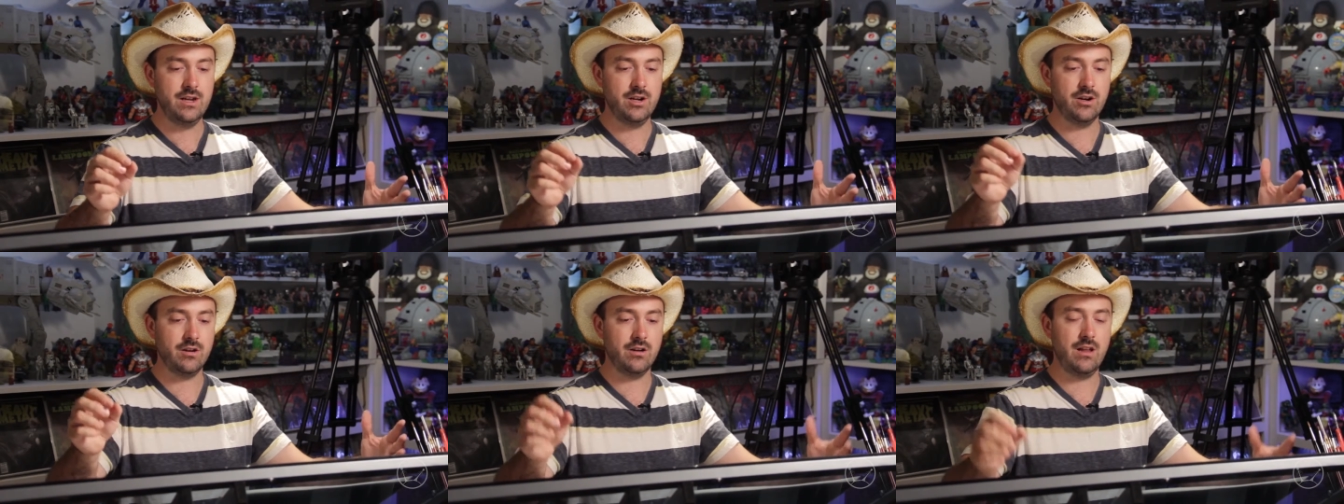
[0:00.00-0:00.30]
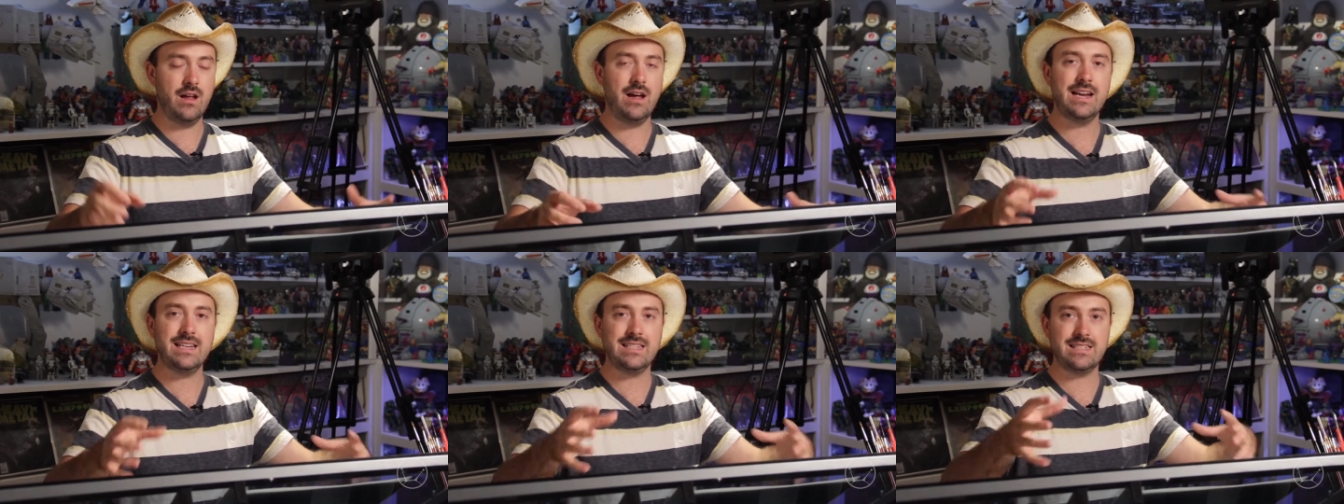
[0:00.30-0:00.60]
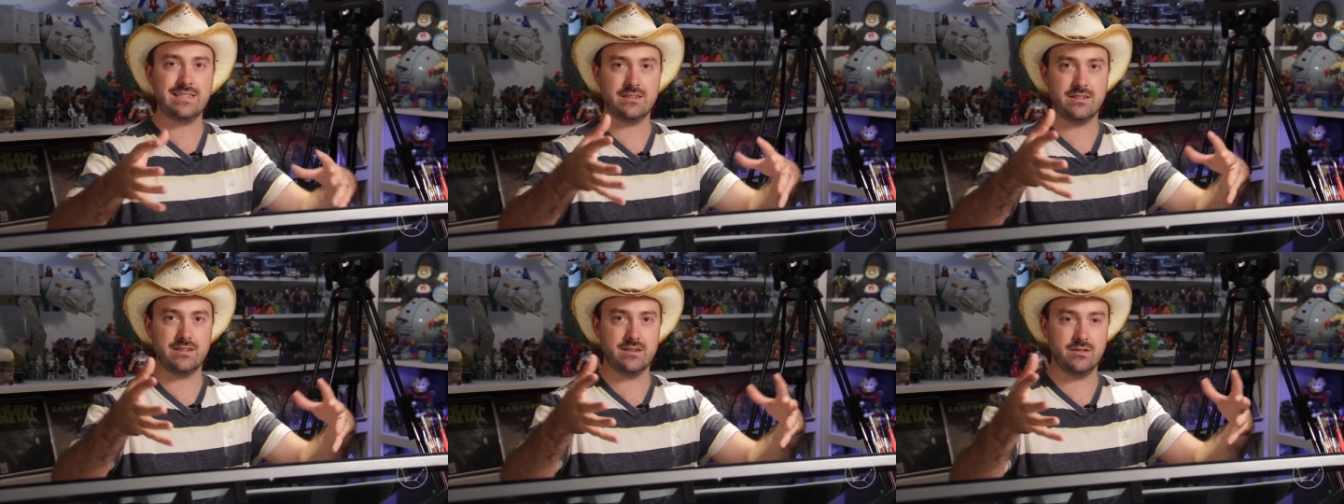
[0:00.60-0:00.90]
your
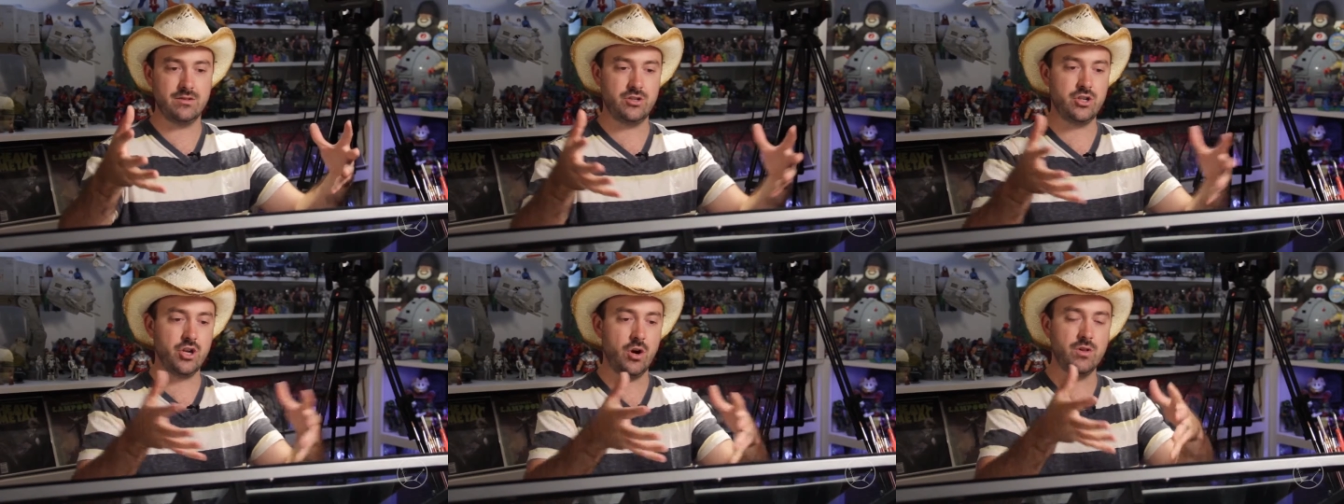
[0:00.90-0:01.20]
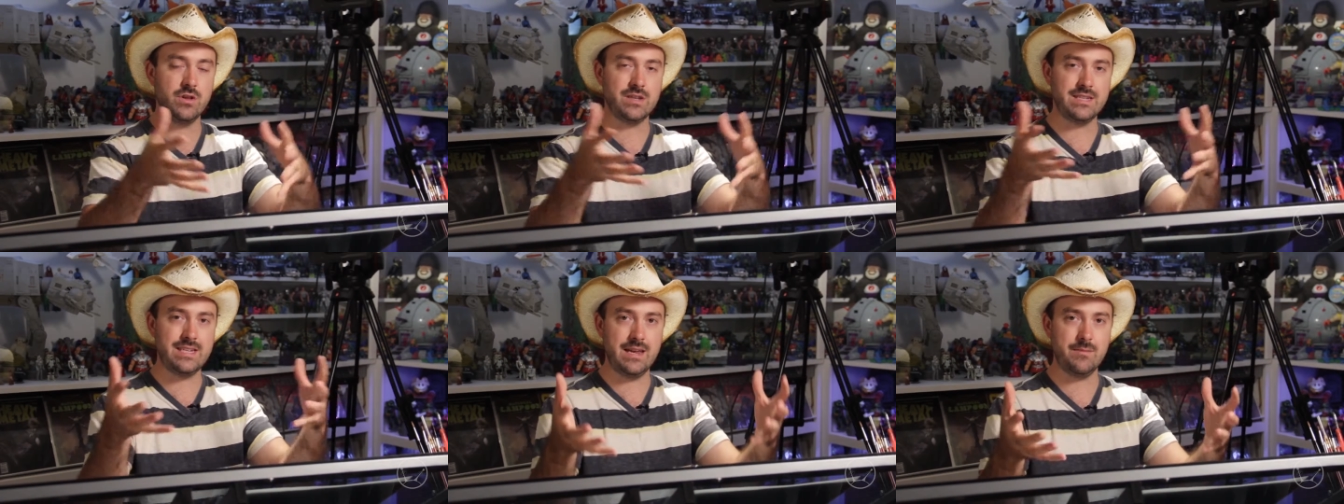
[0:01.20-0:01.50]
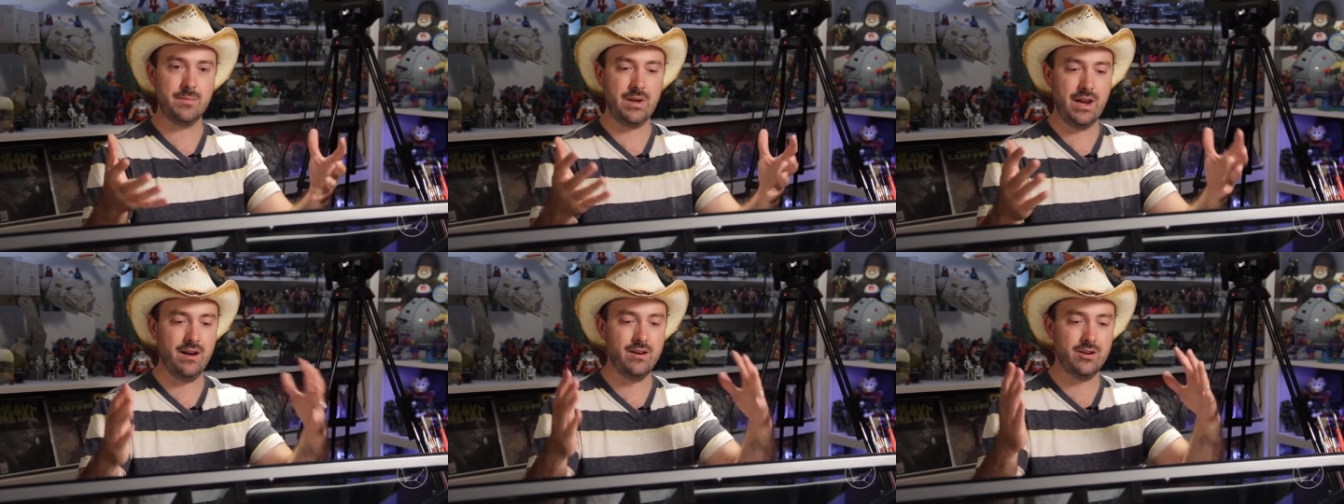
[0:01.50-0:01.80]
lines to show the
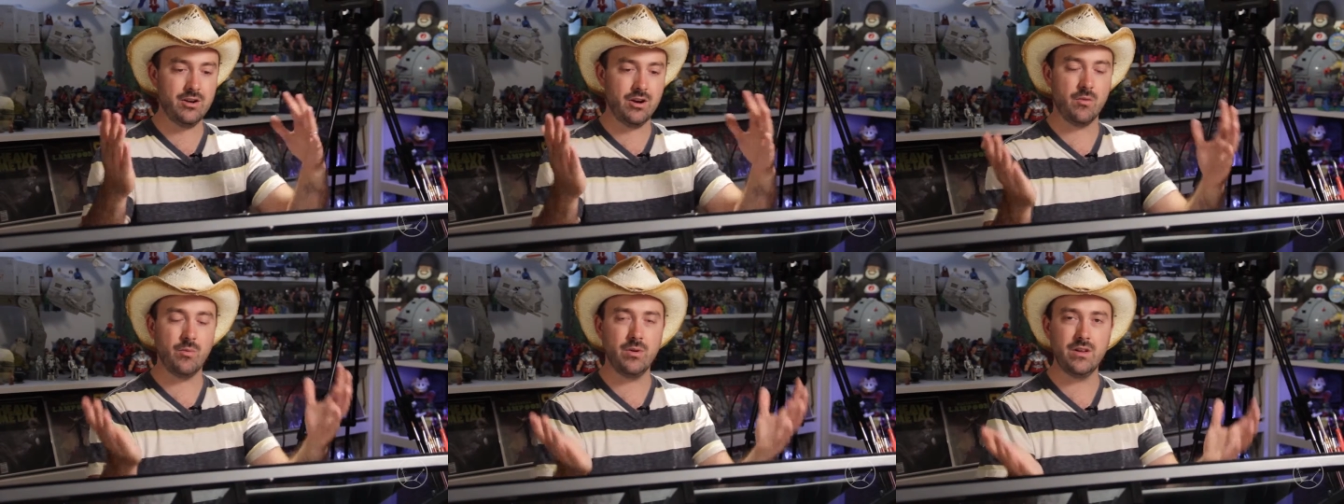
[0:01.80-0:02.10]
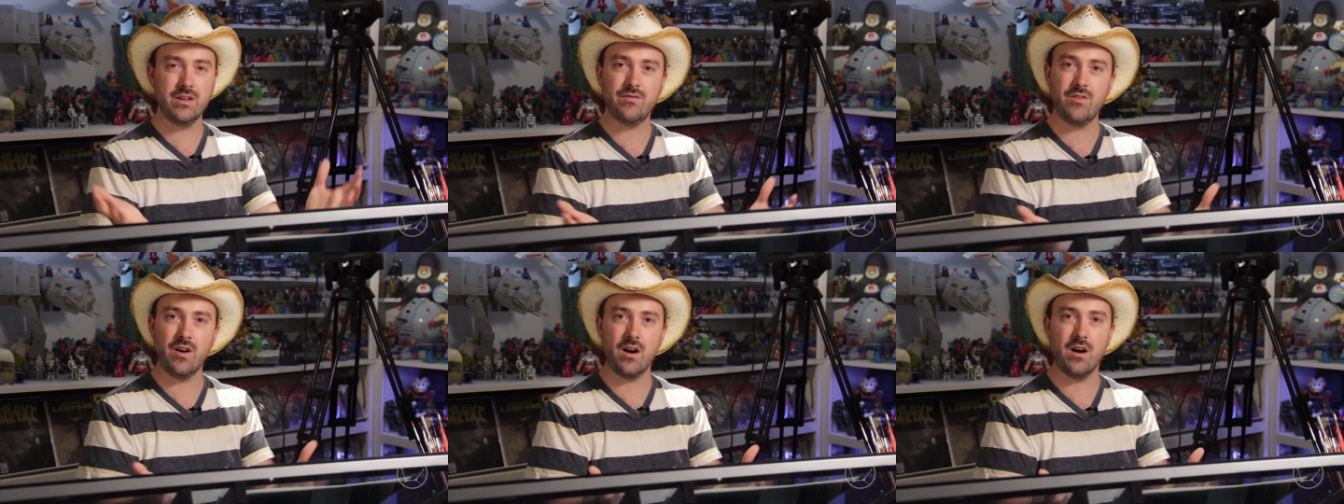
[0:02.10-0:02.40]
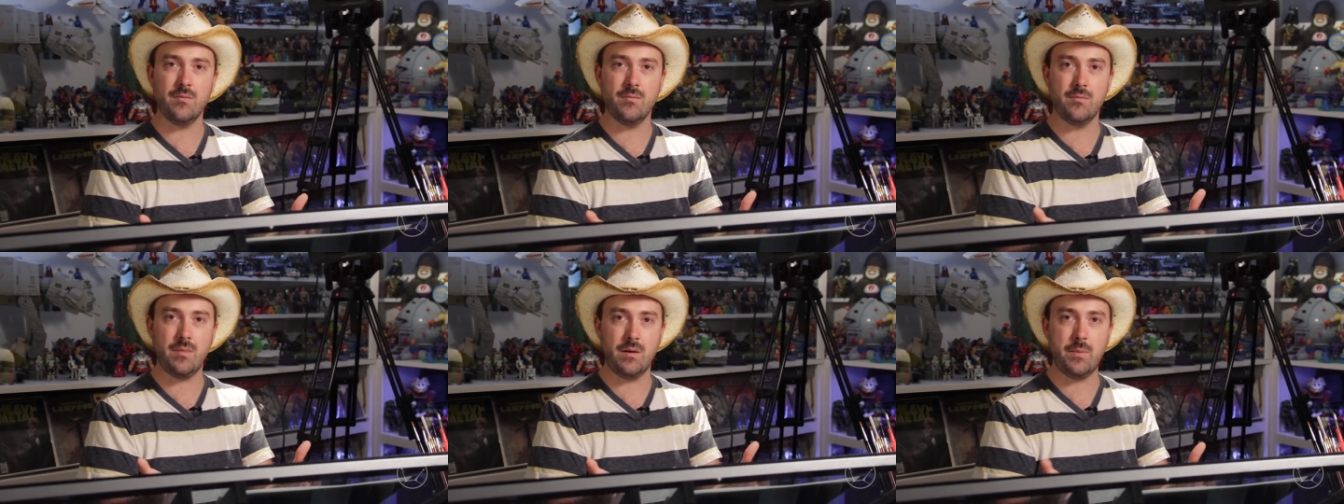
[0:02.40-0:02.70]
same character are really
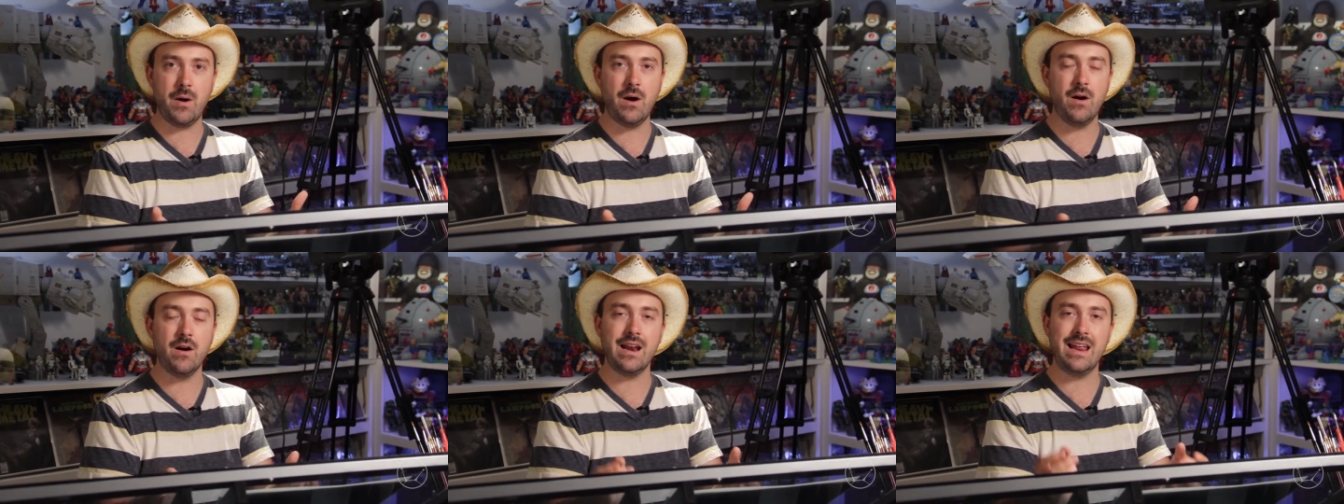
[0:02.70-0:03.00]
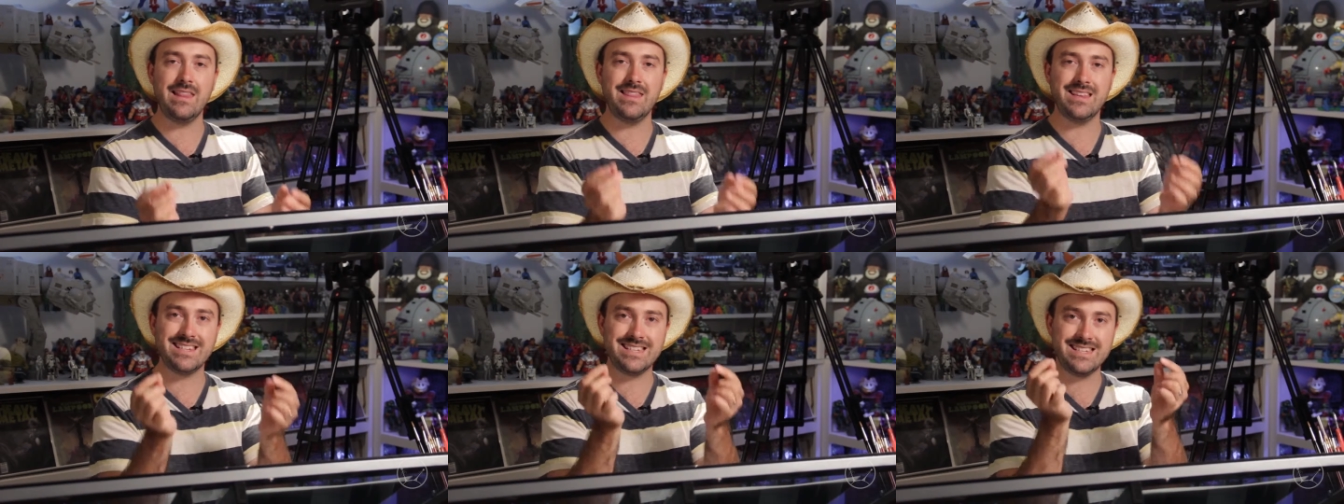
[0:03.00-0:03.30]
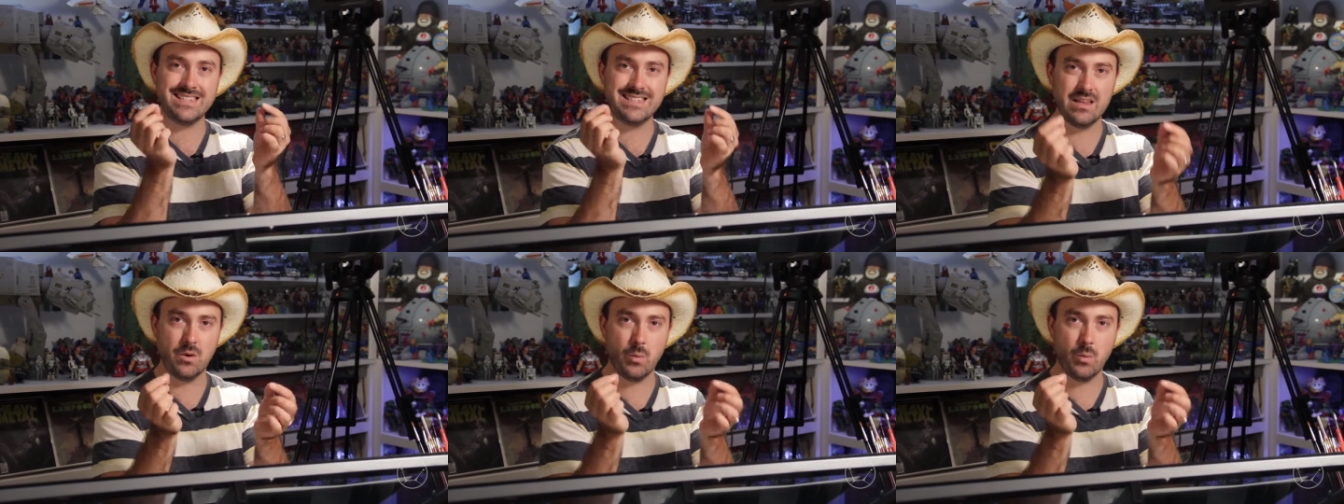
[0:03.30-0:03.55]
far apart, and the,